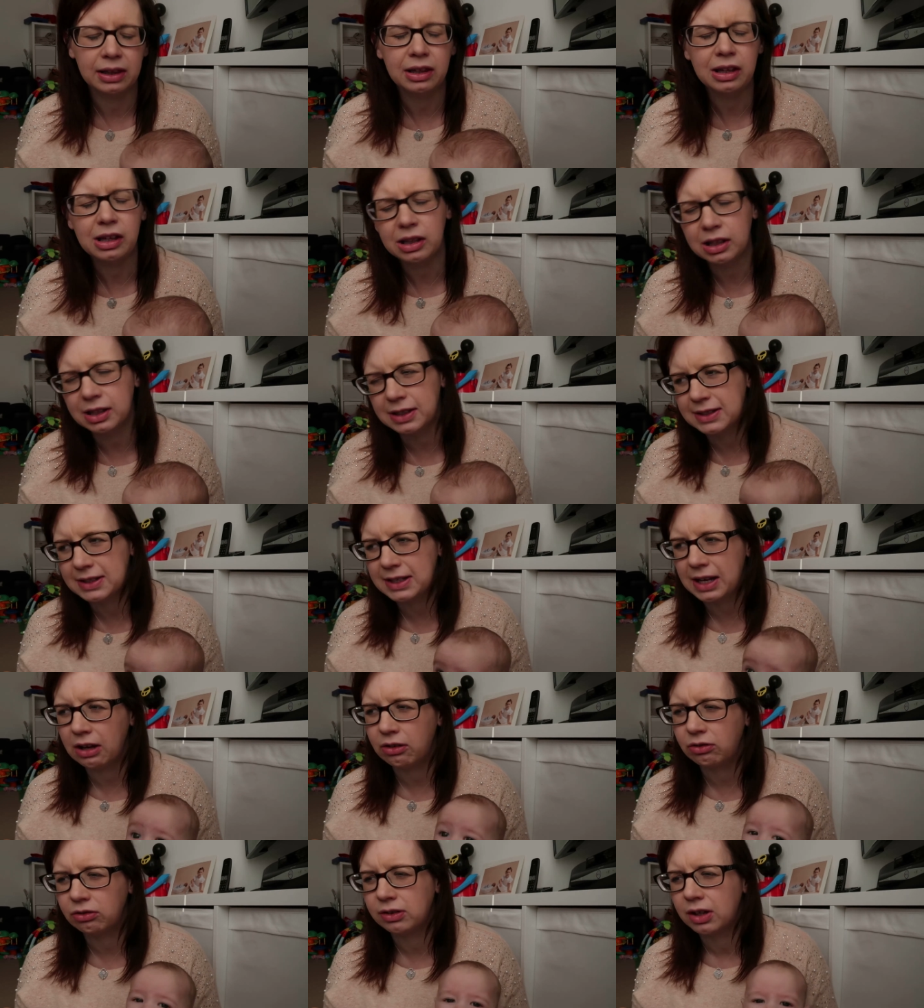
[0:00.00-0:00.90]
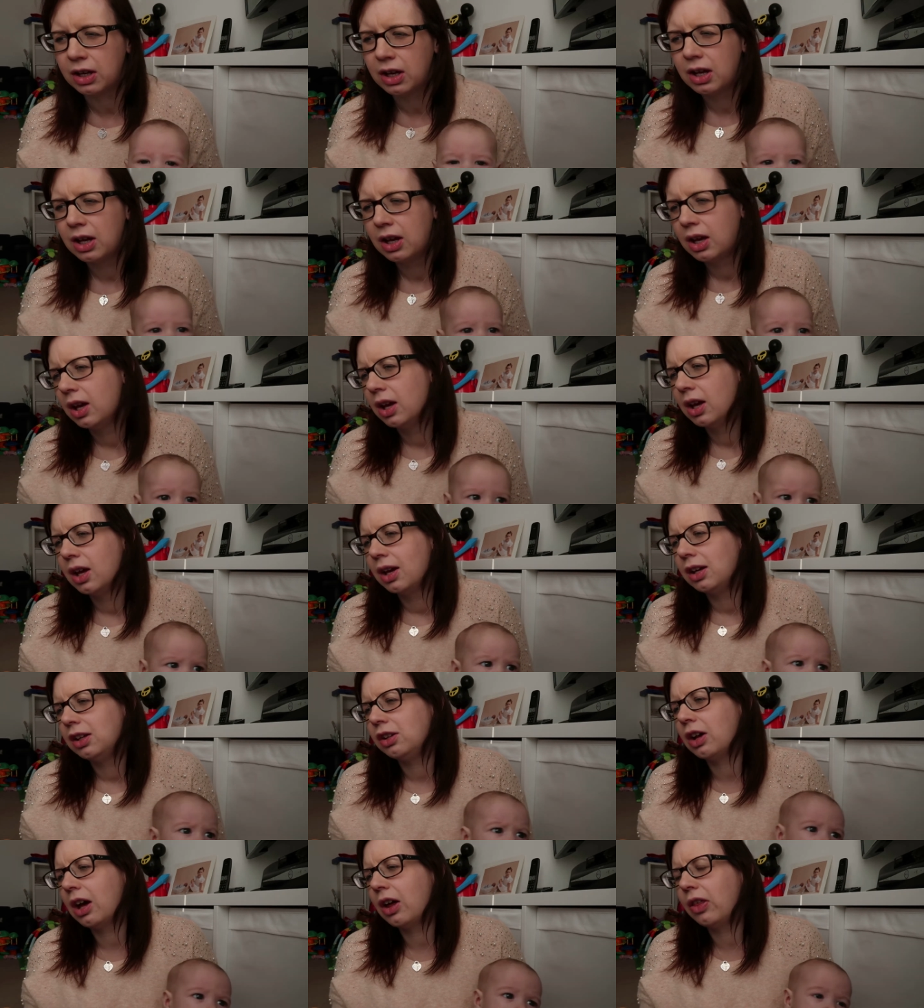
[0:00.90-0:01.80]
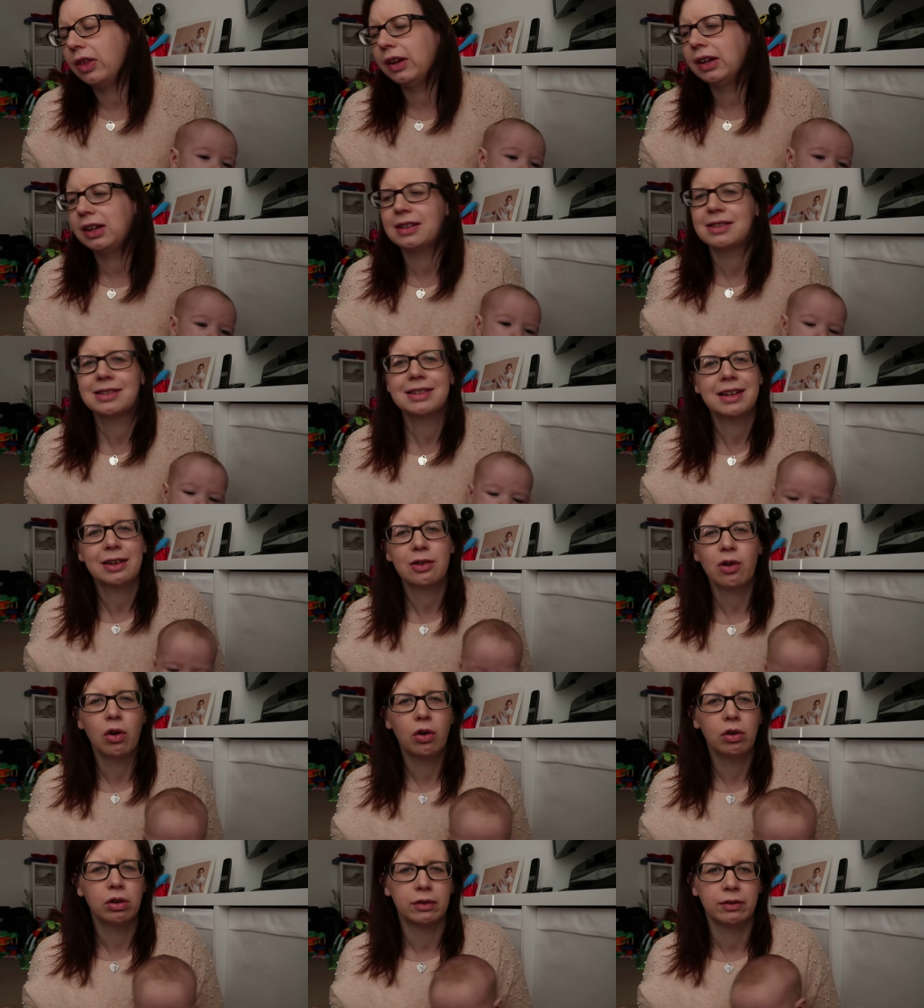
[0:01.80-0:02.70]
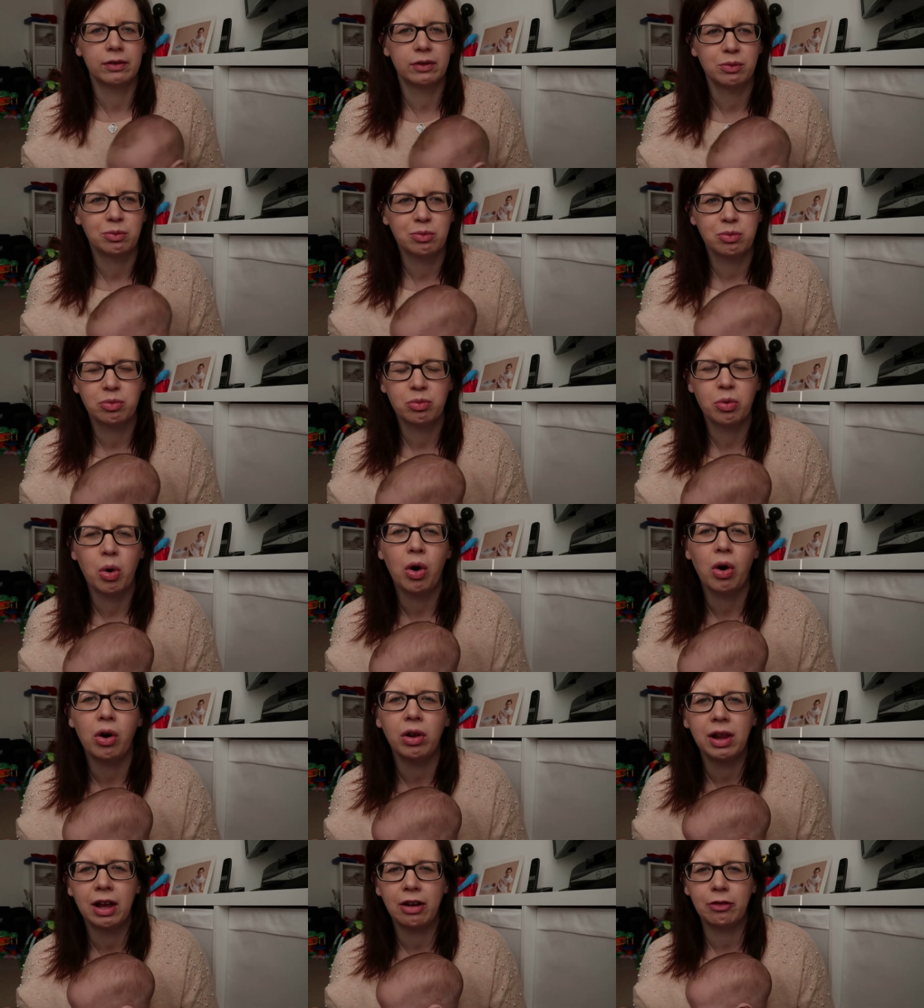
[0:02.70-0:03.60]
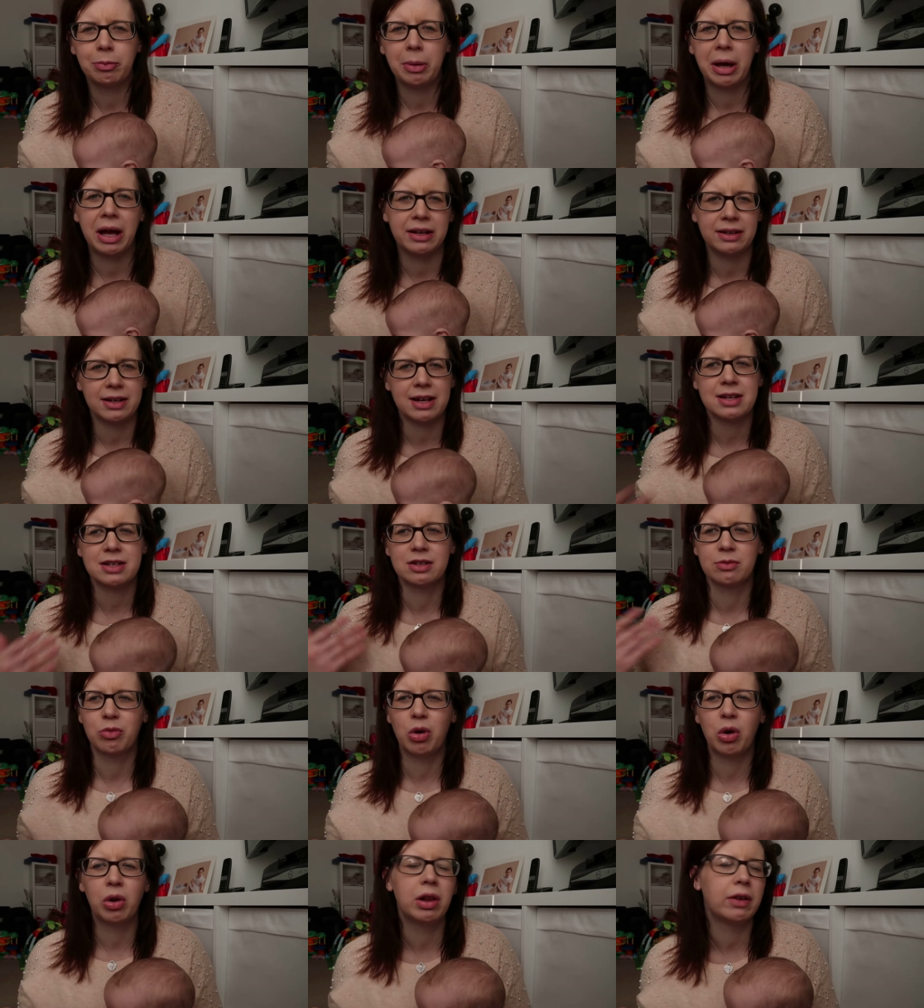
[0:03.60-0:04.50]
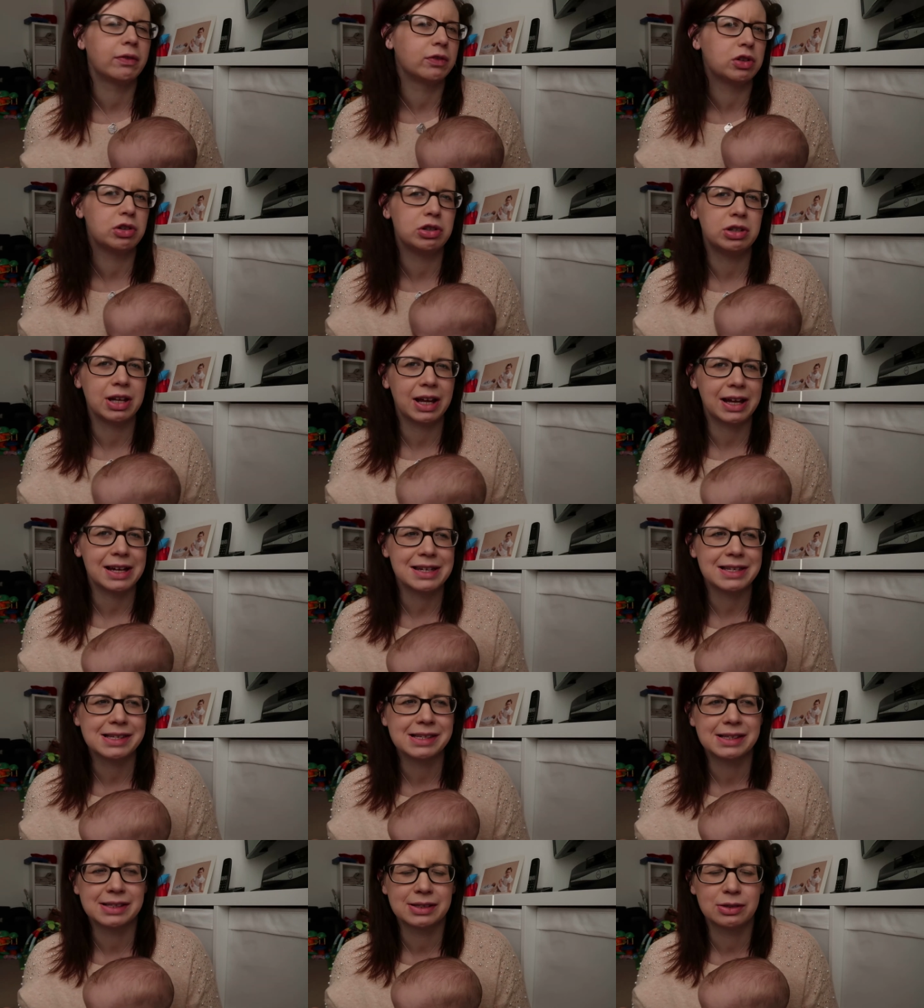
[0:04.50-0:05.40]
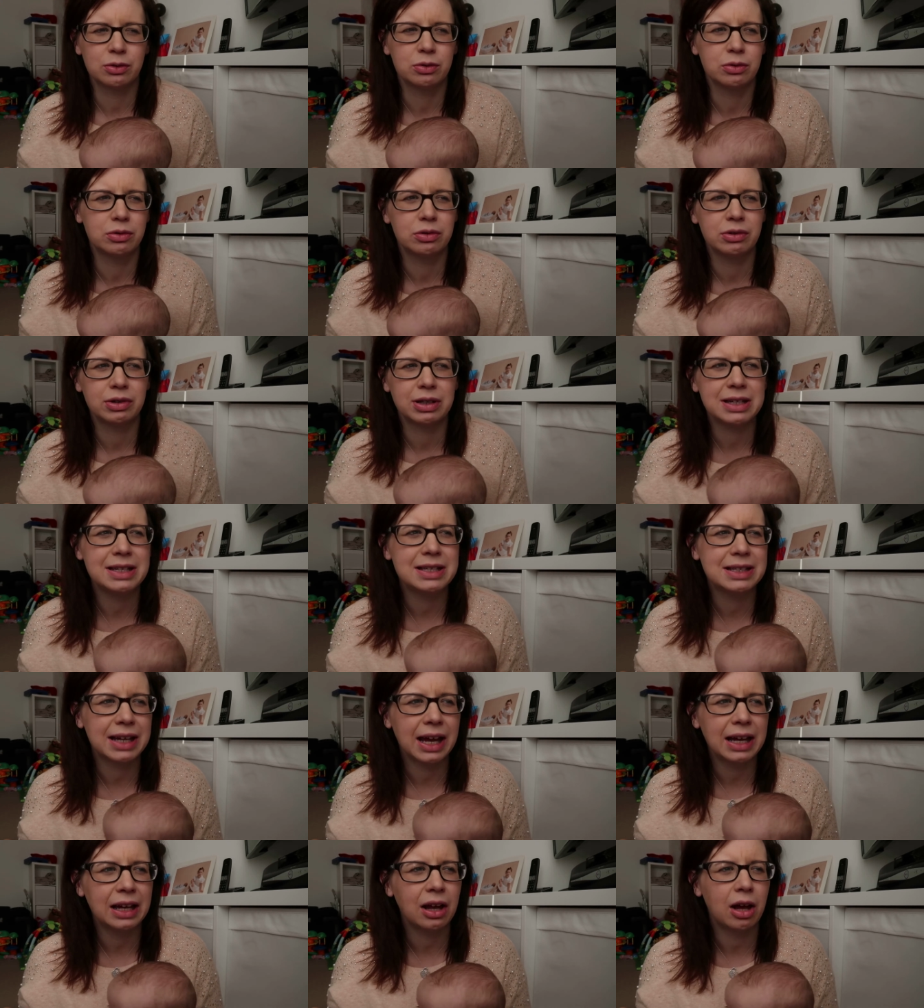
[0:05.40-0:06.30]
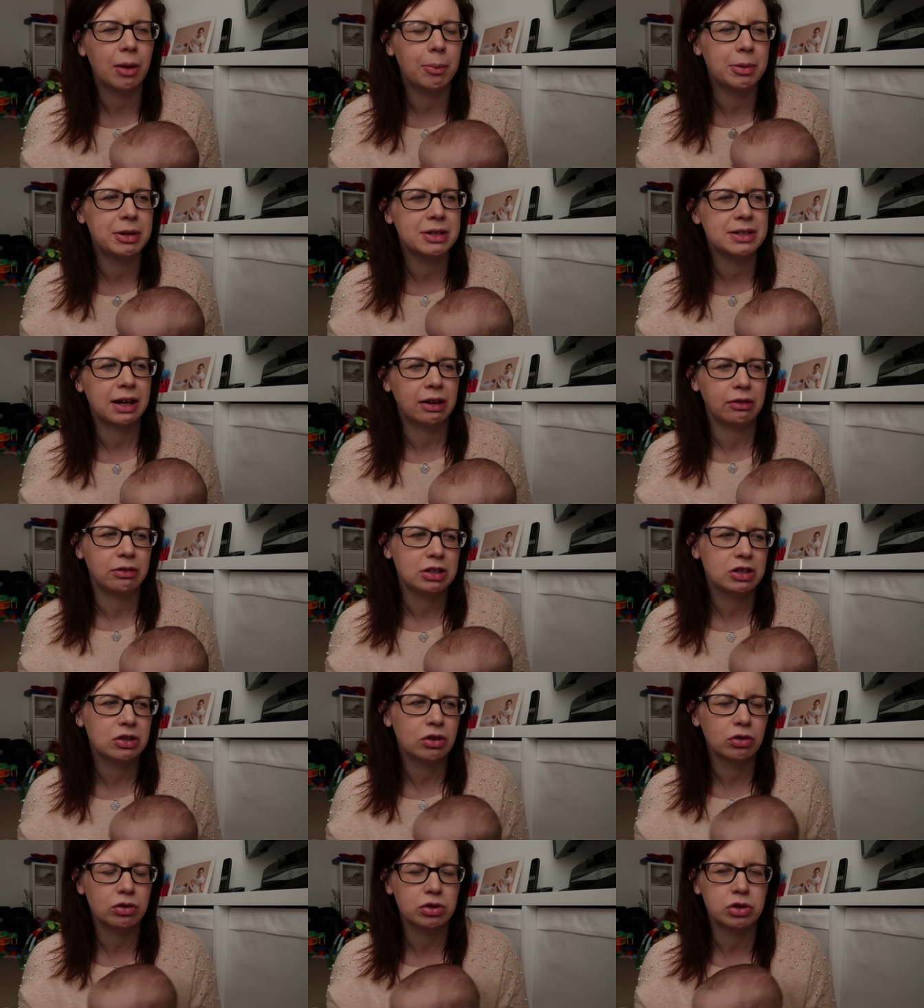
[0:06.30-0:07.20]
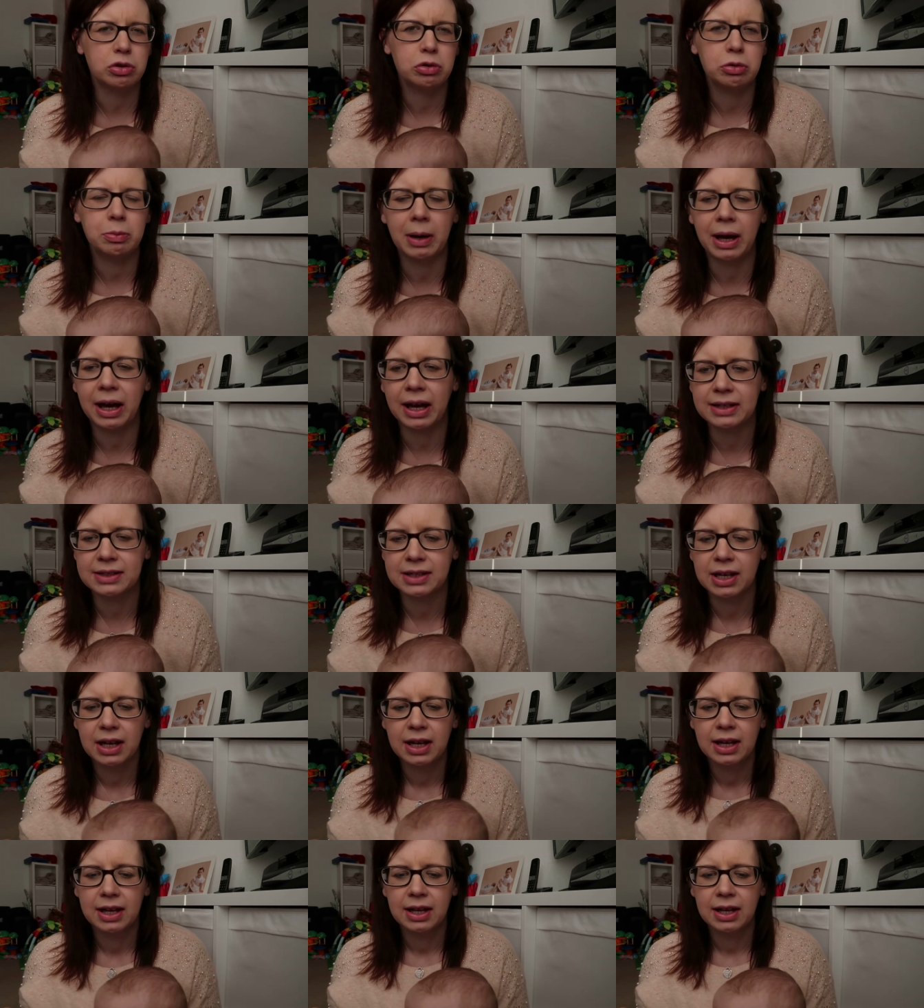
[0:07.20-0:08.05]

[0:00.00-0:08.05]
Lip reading: A little unsettled, you know, I think it's like we'll all have bad nights and we'll all have good nights. So he's kind of up and down. He's not too bad.